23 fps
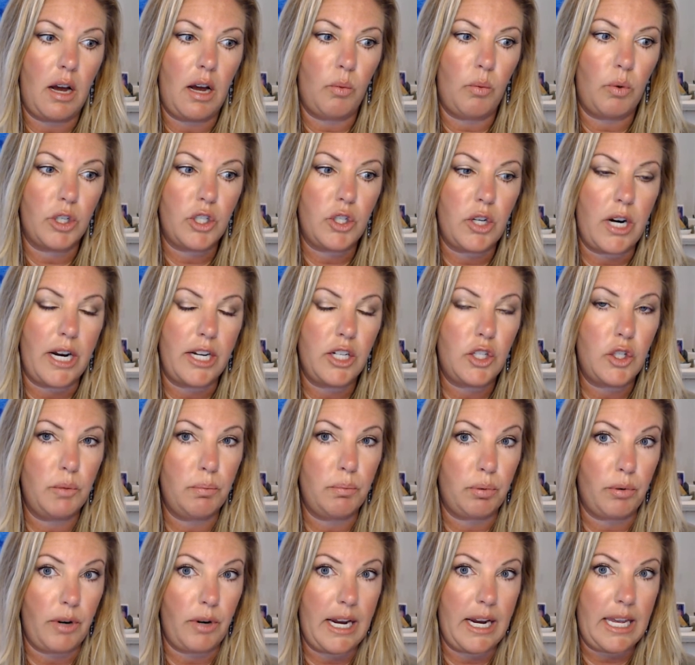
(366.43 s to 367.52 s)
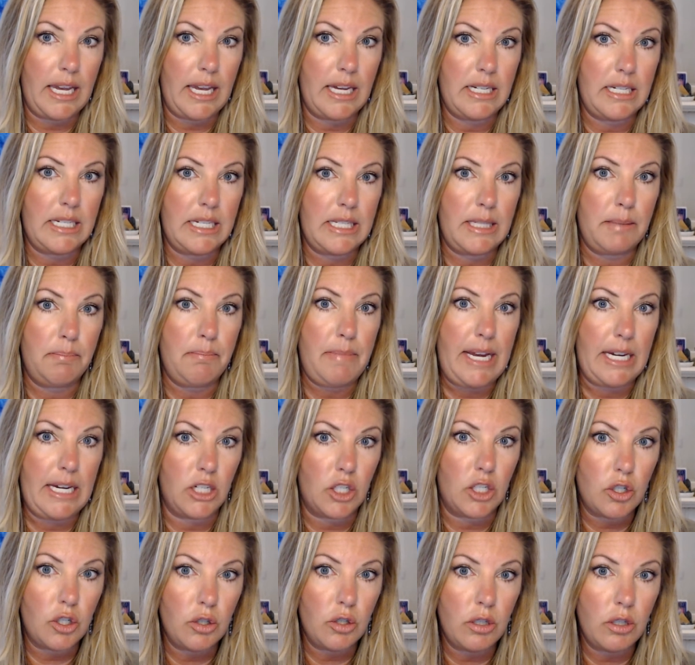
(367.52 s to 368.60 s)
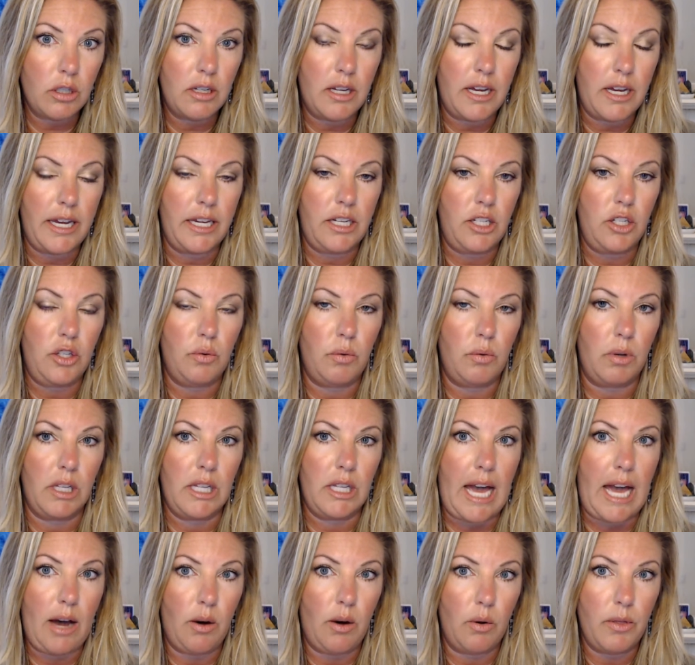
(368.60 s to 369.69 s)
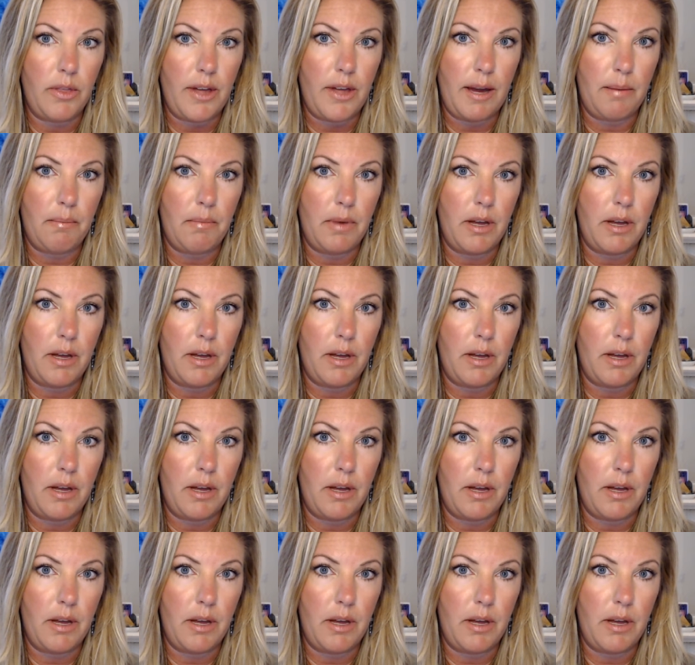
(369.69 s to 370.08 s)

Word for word: we're trying to break and dismantle and you allow them